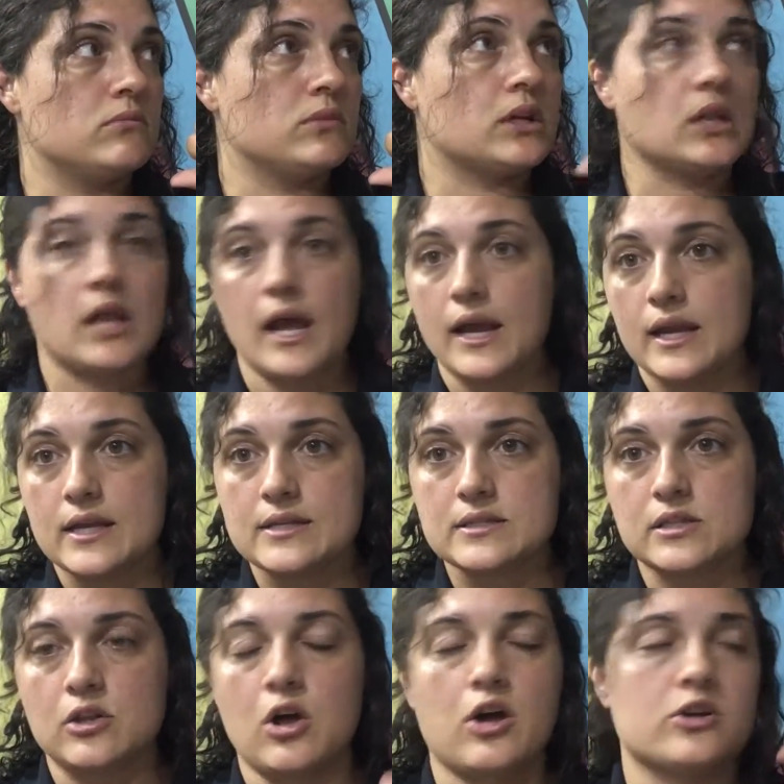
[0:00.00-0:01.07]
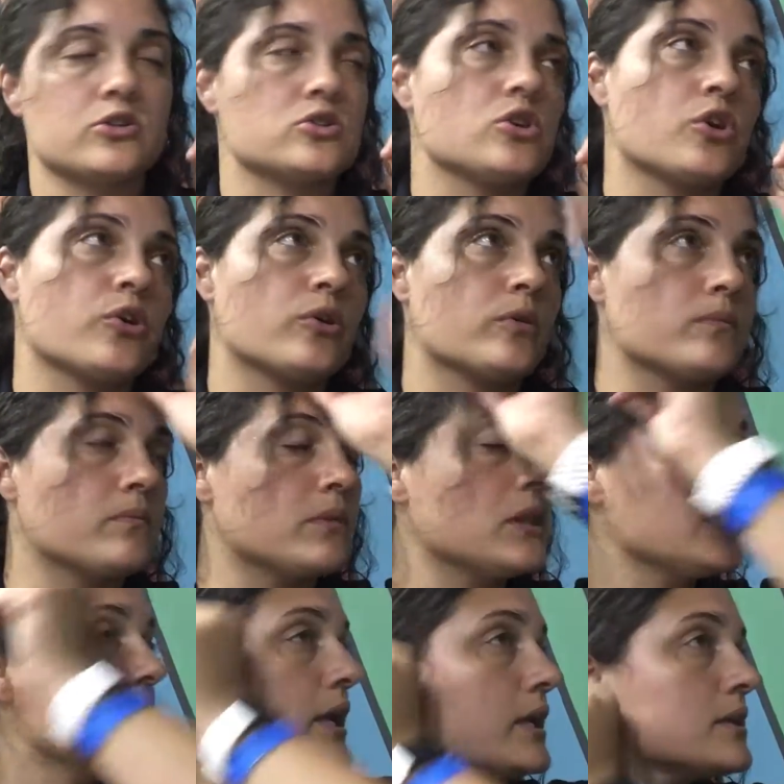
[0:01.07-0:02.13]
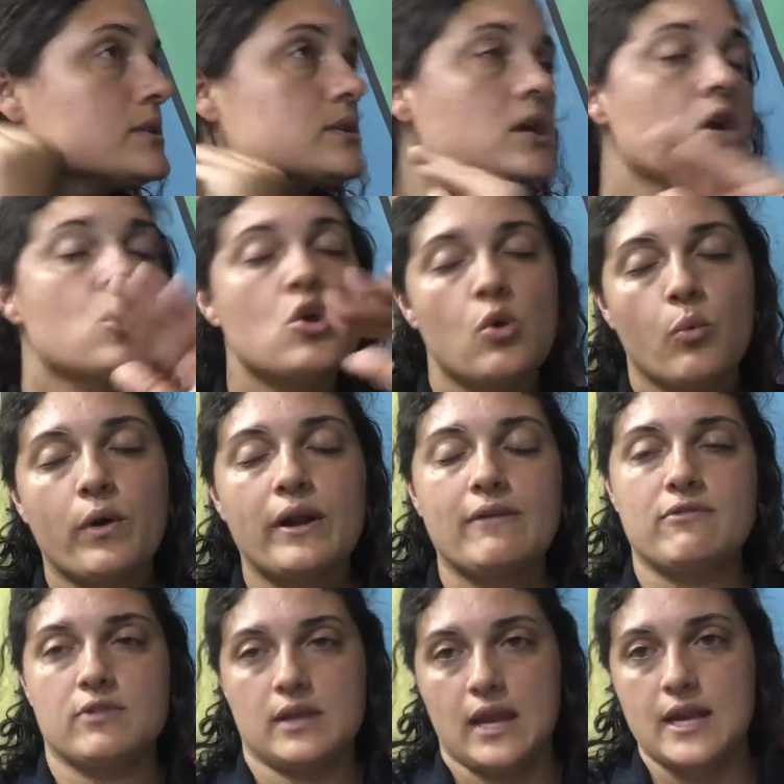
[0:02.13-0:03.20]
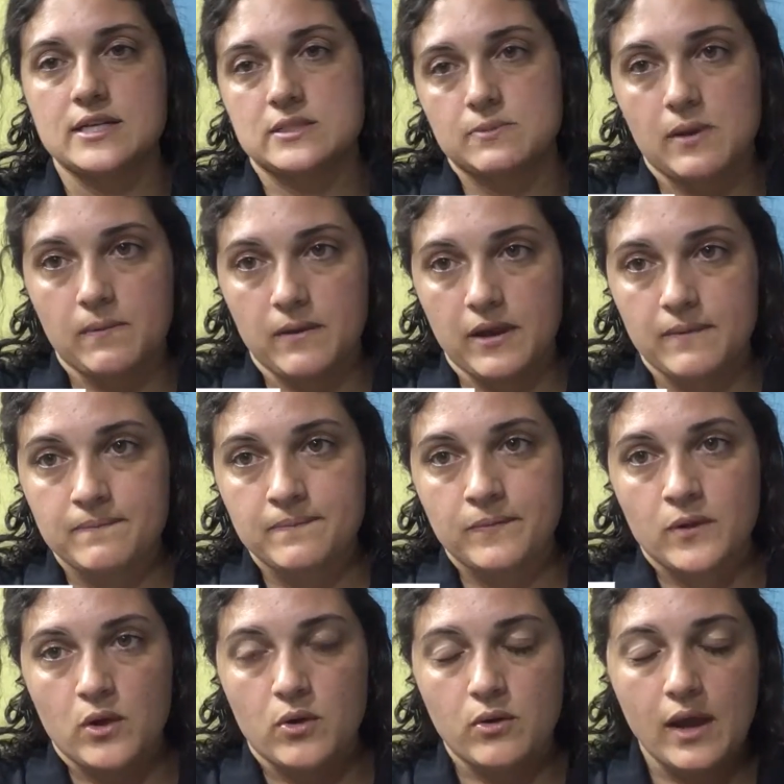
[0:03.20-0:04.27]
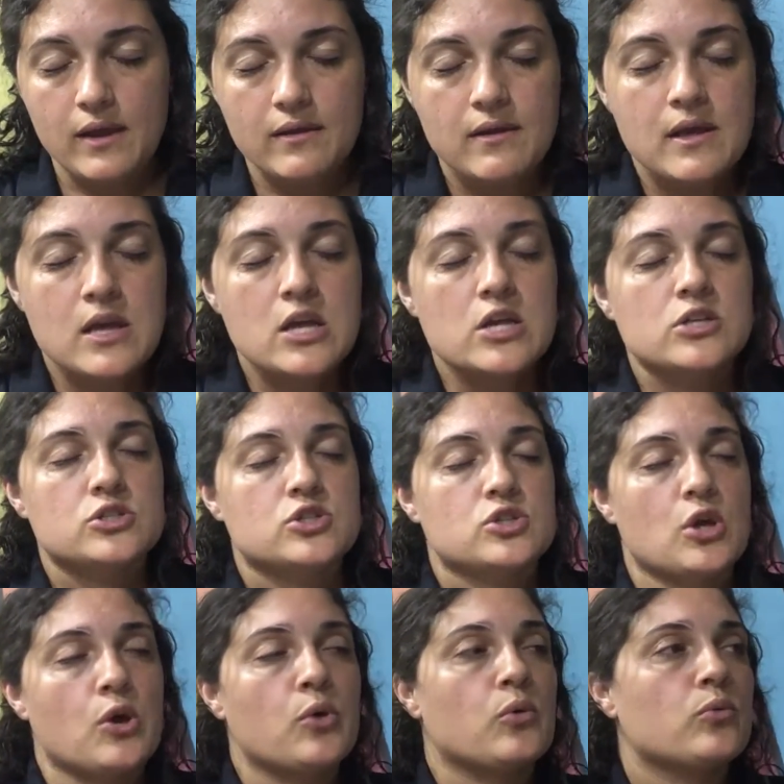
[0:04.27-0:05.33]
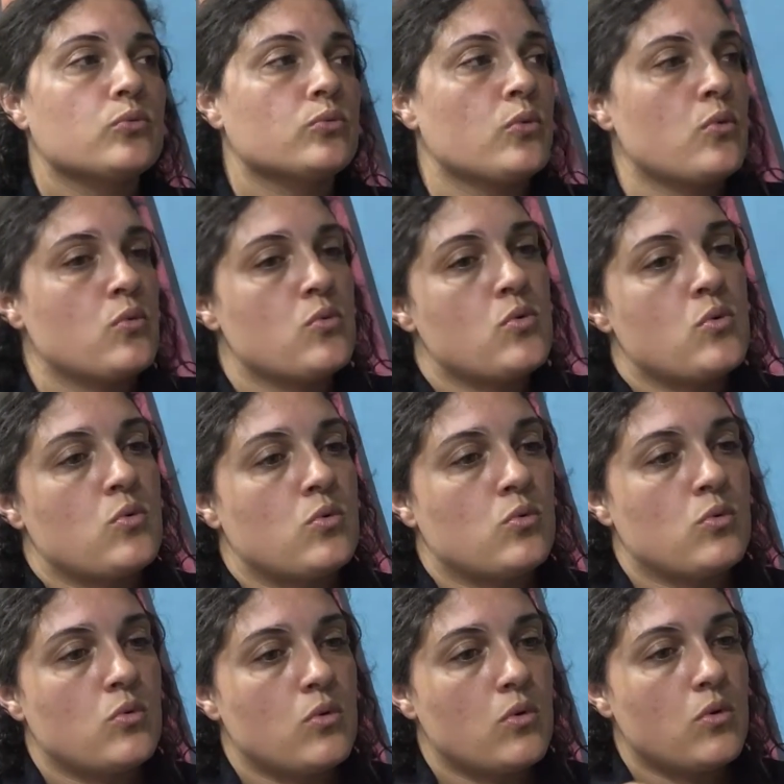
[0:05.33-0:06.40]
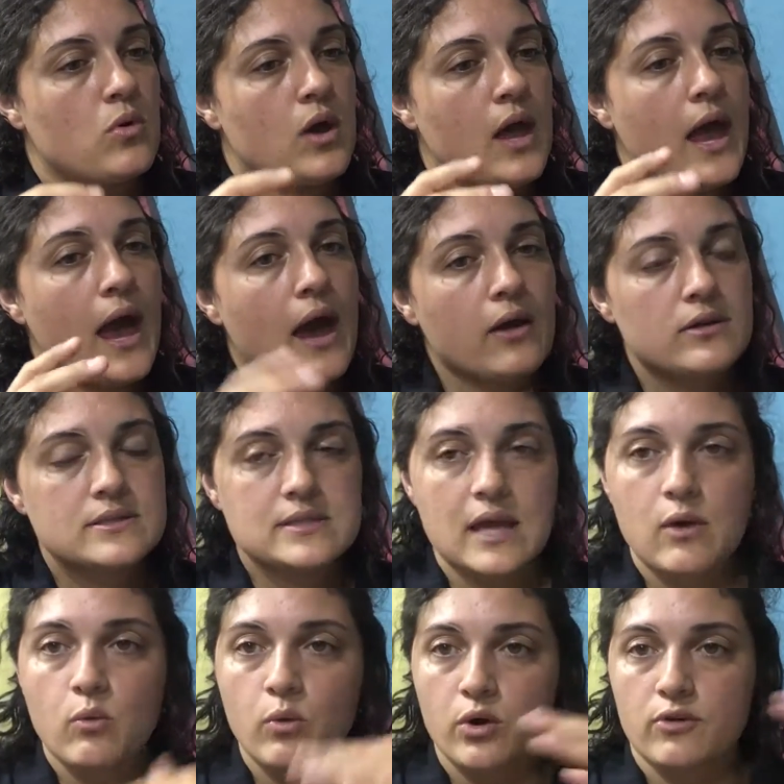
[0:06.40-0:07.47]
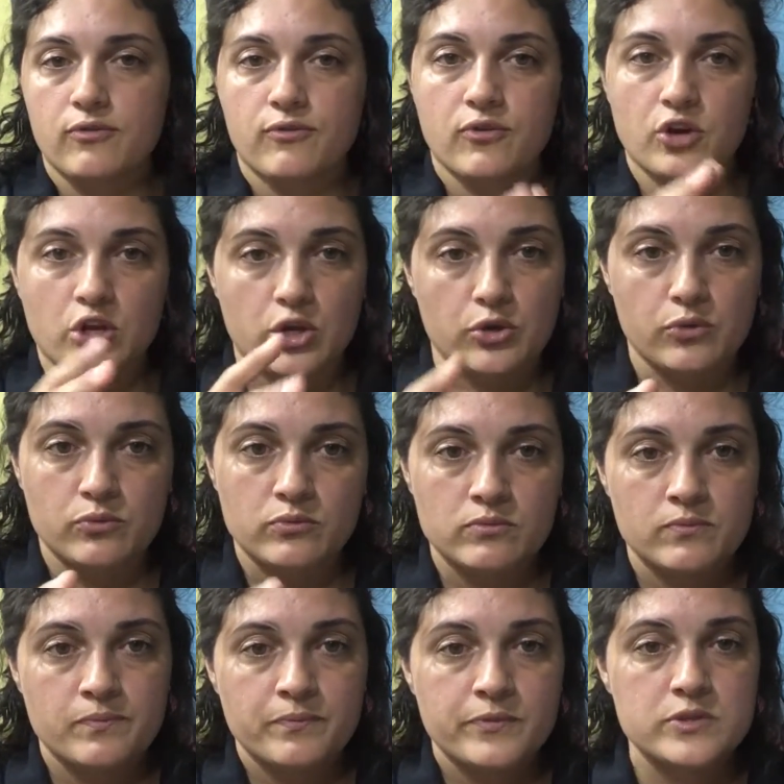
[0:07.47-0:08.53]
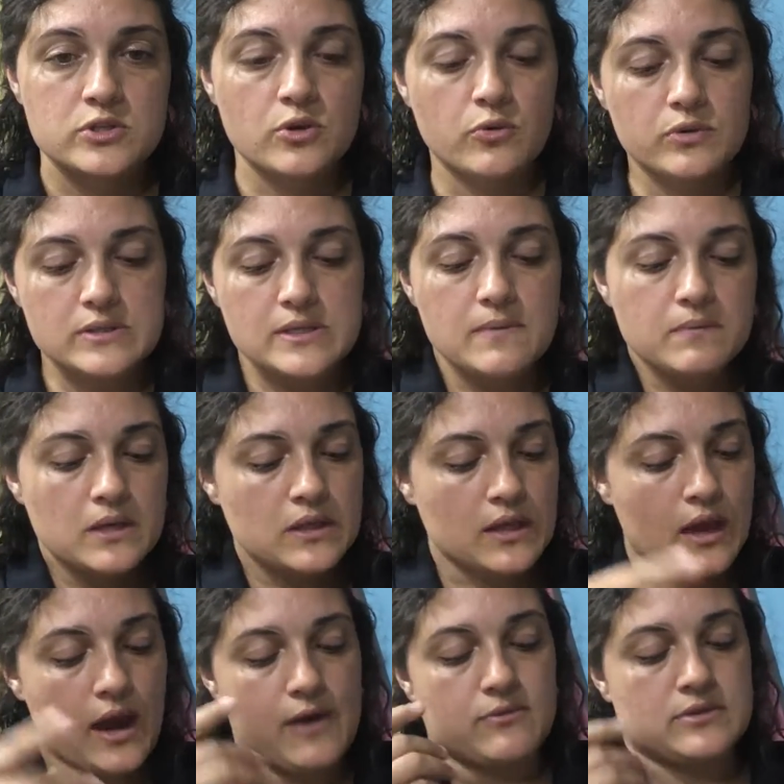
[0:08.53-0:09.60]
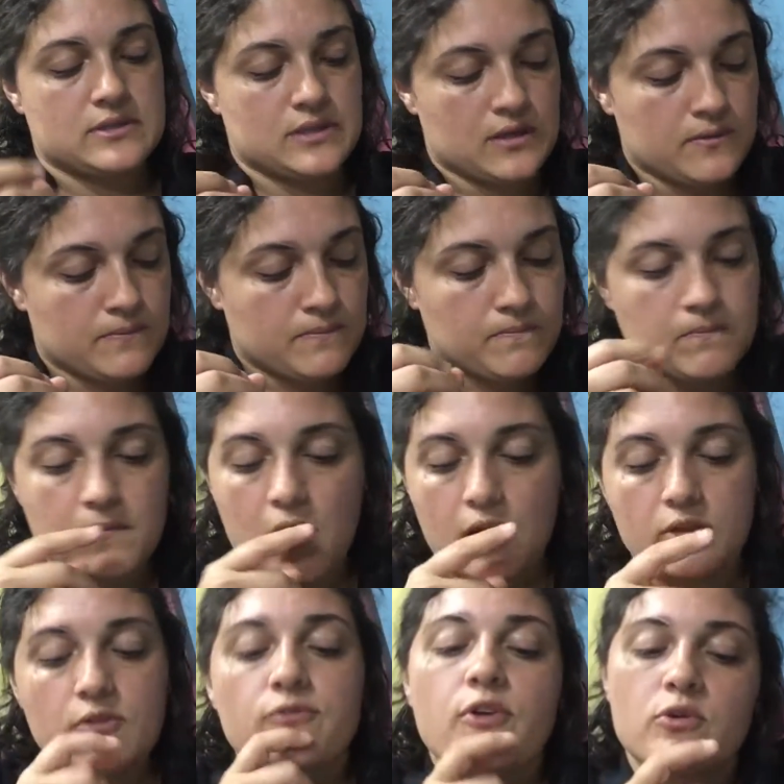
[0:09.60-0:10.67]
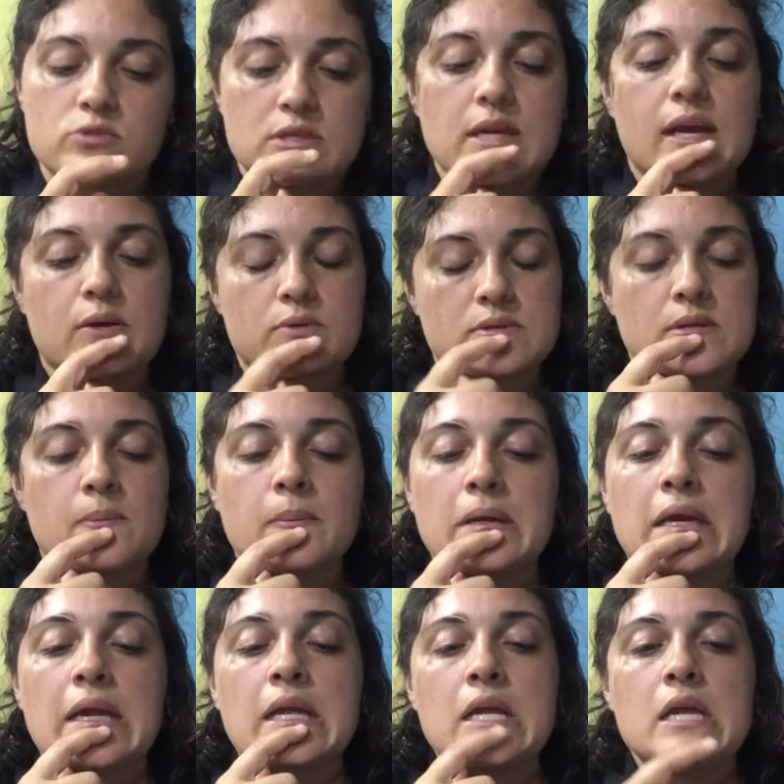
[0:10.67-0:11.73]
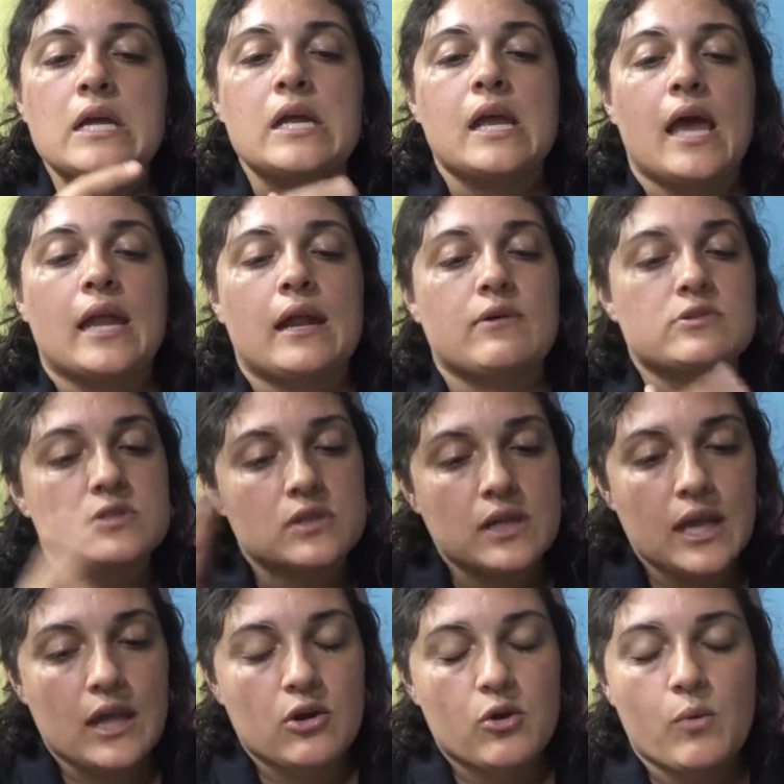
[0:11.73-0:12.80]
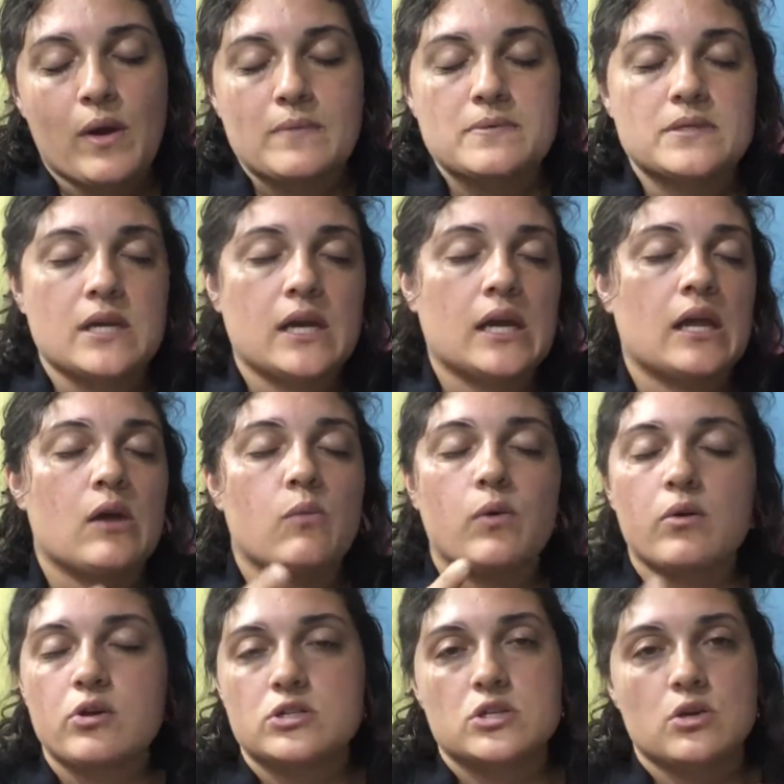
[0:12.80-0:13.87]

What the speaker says: clients, long-term leads, whatever the case might be, okay? So how does that work for you? So something that I was on the phone today with somebody, and I was looking at her website, and we